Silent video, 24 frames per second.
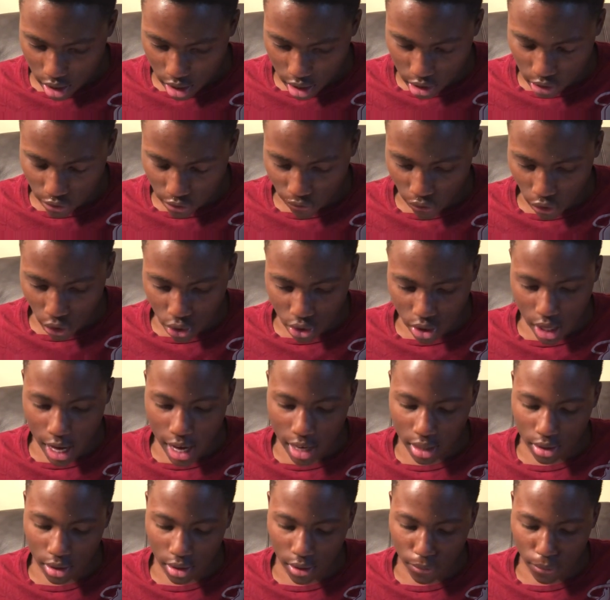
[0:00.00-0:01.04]
his first
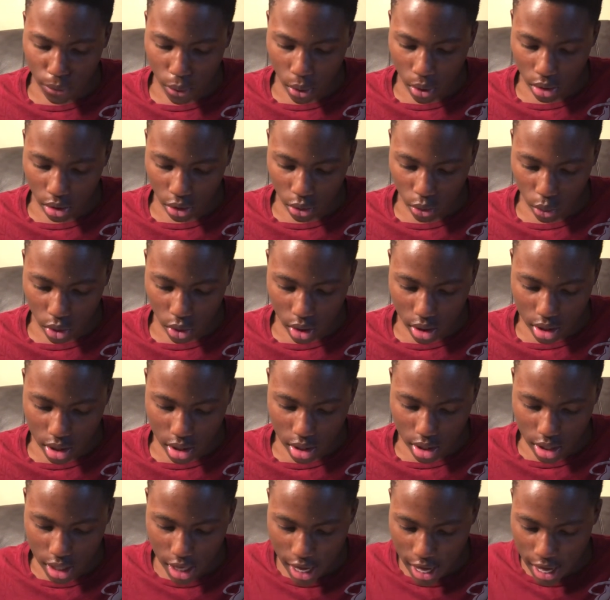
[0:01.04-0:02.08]
act of order was
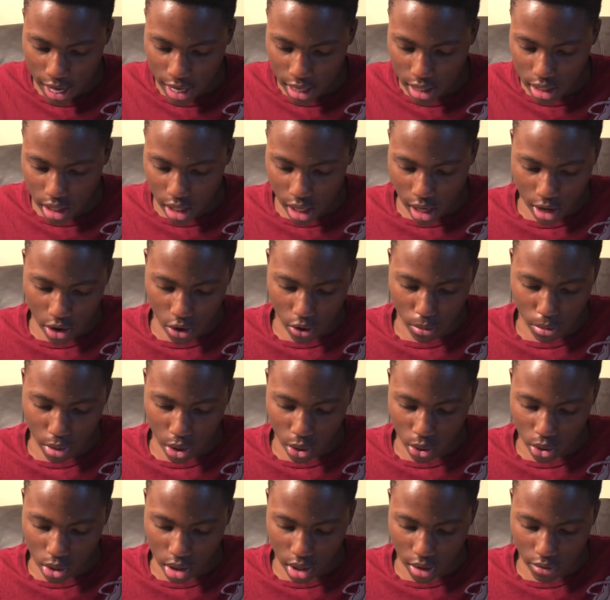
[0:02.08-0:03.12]
to exile
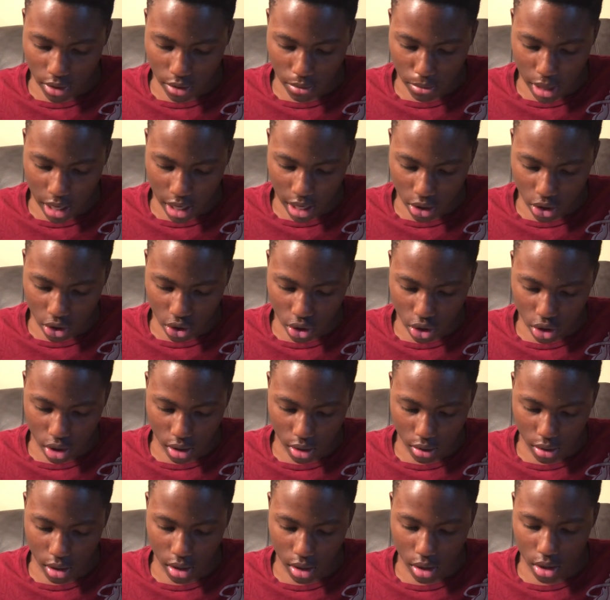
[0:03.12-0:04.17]
most of the major
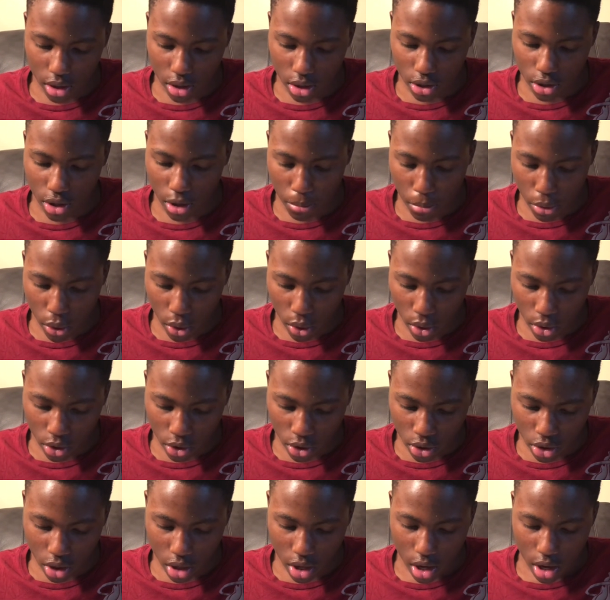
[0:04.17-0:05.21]

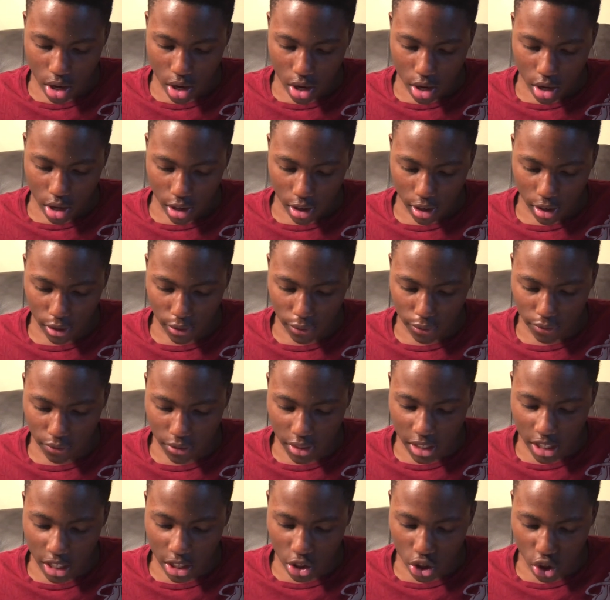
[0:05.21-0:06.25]
supporters of
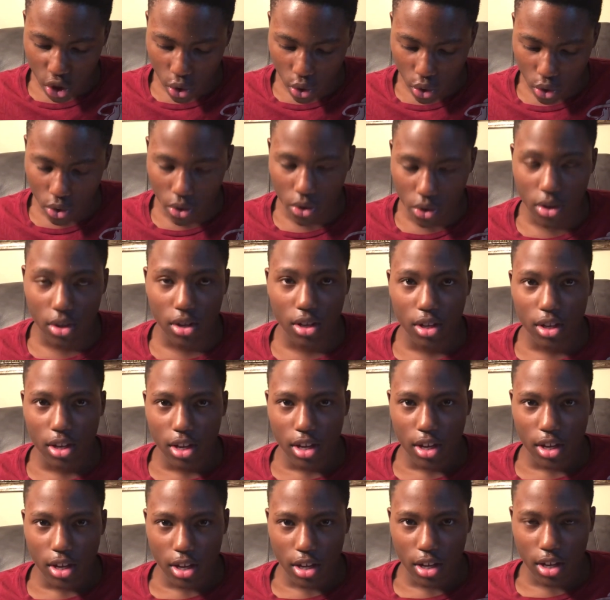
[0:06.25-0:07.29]
Dijol,
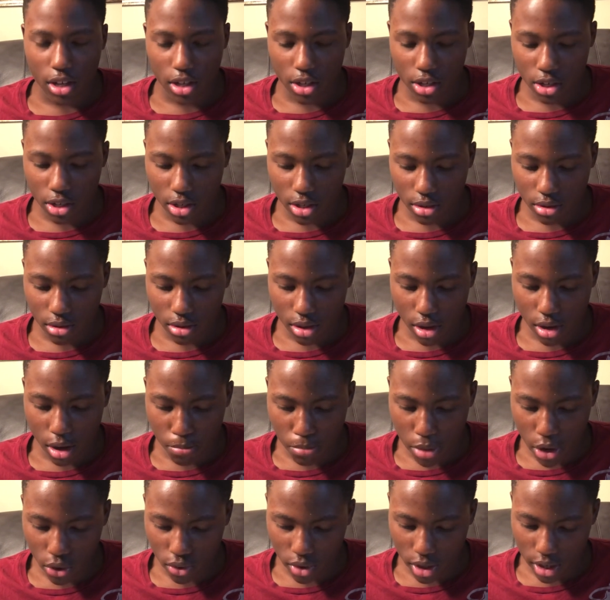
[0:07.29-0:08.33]
his
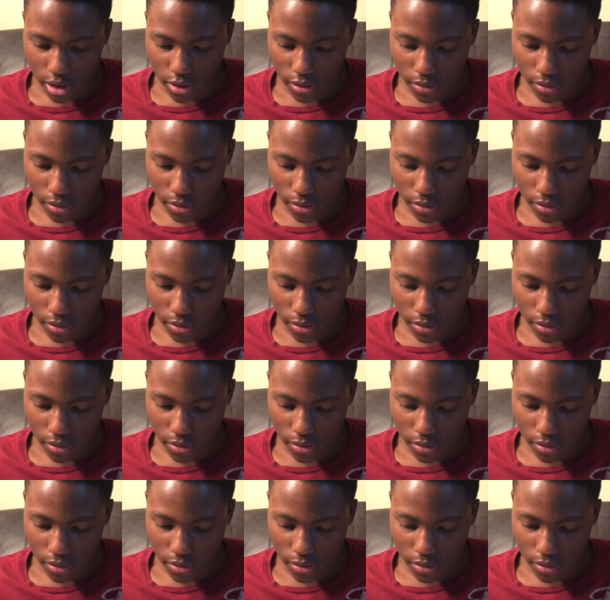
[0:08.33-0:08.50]
opponent,